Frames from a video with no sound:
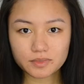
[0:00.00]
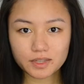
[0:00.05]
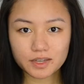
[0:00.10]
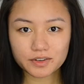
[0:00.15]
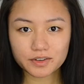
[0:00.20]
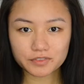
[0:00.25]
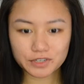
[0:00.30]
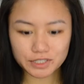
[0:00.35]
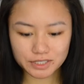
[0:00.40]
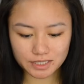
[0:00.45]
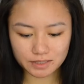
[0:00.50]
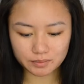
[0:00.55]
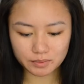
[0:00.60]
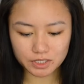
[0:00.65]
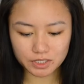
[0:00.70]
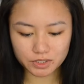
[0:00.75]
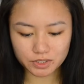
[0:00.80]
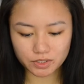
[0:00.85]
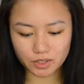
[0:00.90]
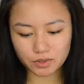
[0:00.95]
First I'm going to
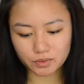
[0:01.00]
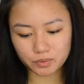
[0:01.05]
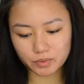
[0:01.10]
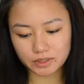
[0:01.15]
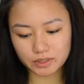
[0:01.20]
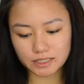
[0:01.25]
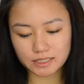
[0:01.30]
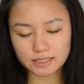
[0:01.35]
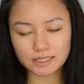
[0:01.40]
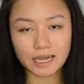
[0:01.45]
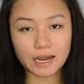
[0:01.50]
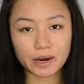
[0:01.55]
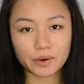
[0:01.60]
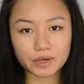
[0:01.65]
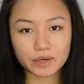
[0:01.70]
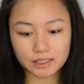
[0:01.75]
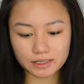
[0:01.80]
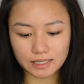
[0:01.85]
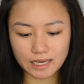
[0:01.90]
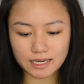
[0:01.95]
start with this
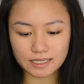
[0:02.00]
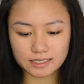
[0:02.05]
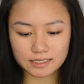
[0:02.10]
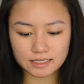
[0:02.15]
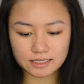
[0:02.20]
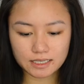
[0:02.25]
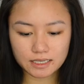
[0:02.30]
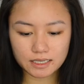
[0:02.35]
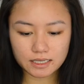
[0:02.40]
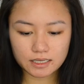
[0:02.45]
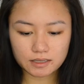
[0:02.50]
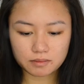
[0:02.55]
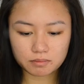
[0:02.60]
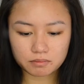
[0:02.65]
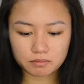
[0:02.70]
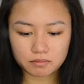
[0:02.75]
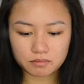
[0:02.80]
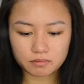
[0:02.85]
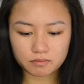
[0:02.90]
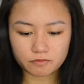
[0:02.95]
Hourglass
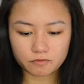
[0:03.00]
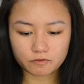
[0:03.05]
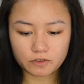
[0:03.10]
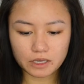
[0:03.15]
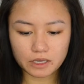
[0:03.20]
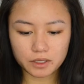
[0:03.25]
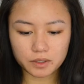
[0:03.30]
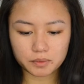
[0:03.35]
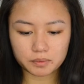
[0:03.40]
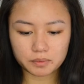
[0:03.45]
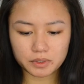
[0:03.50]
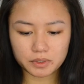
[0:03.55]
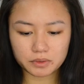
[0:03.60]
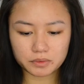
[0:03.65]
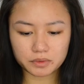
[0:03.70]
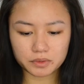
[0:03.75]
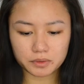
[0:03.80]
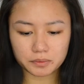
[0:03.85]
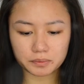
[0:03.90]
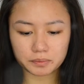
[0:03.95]
Veil
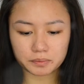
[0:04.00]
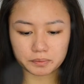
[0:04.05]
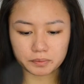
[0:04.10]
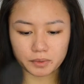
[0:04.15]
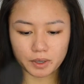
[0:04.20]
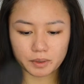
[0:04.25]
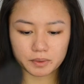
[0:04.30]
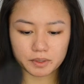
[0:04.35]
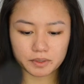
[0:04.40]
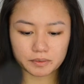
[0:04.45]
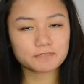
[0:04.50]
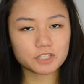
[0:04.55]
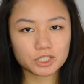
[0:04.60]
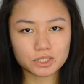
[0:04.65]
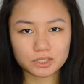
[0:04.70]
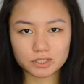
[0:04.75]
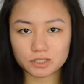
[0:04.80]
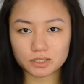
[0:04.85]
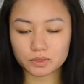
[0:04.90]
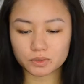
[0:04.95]
Mineral Primer.
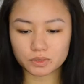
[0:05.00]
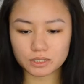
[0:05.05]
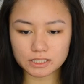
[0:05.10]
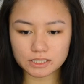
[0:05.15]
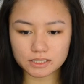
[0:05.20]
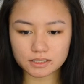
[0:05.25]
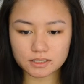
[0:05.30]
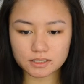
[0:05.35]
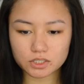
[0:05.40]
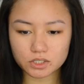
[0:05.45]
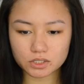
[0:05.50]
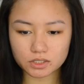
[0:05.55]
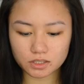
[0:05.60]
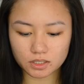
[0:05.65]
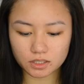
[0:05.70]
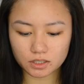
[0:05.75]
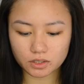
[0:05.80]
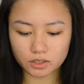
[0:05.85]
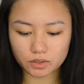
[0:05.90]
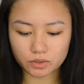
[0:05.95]
So this is just going
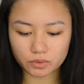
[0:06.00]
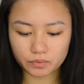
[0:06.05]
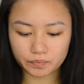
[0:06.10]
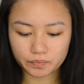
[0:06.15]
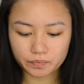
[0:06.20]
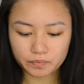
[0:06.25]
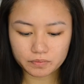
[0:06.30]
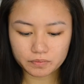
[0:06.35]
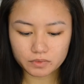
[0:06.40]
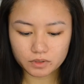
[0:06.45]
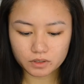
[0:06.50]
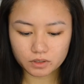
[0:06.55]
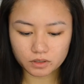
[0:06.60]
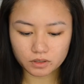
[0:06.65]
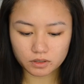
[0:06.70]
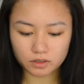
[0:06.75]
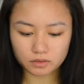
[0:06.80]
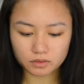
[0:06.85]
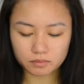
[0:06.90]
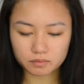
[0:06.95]
to go
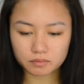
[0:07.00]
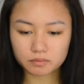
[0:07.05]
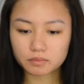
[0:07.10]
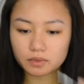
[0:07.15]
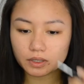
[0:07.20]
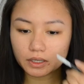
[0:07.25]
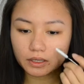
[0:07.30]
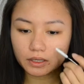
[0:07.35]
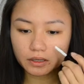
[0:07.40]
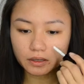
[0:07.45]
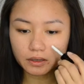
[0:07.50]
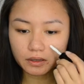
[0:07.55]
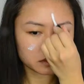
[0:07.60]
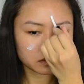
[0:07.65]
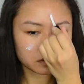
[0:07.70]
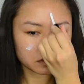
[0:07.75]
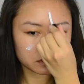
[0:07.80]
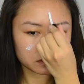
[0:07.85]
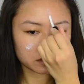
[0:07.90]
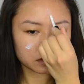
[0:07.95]
on my
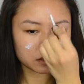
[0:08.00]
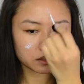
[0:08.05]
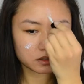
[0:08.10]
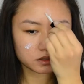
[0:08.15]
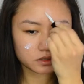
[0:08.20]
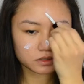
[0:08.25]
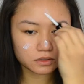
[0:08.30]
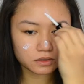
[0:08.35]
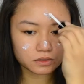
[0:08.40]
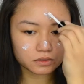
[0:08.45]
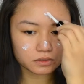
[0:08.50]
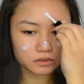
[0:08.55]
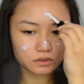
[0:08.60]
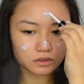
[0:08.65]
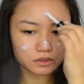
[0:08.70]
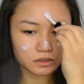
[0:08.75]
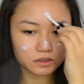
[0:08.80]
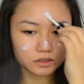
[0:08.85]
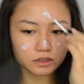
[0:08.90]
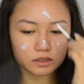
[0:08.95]
T-zone
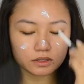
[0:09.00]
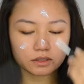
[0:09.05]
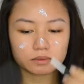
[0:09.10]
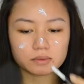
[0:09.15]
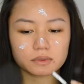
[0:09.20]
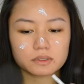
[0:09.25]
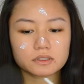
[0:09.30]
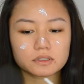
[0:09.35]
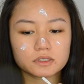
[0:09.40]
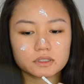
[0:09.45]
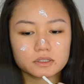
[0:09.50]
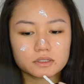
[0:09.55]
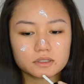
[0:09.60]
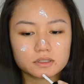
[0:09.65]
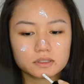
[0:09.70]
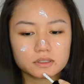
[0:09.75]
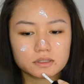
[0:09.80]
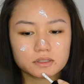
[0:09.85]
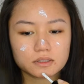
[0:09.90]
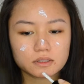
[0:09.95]
and my cheeks.
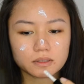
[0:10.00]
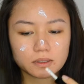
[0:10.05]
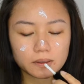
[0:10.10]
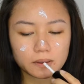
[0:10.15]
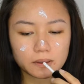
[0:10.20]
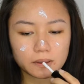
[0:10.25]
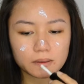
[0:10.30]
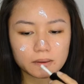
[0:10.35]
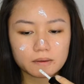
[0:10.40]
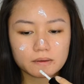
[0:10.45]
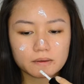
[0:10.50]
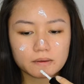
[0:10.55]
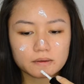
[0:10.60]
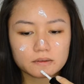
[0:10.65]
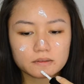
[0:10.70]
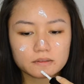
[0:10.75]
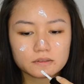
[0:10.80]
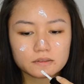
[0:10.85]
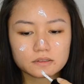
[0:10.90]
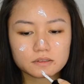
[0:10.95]

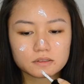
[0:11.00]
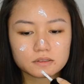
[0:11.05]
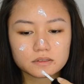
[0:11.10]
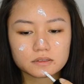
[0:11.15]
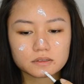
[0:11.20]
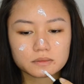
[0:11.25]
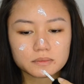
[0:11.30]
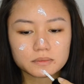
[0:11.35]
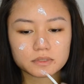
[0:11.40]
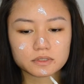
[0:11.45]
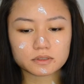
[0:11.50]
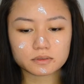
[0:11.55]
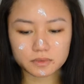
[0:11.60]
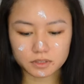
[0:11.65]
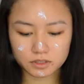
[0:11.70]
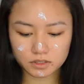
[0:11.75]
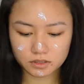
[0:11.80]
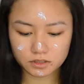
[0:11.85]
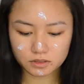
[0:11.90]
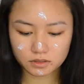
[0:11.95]
Just a little bit on my
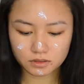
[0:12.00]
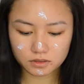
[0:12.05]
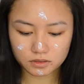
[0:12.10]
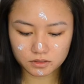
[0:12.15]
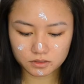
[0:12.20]
chin.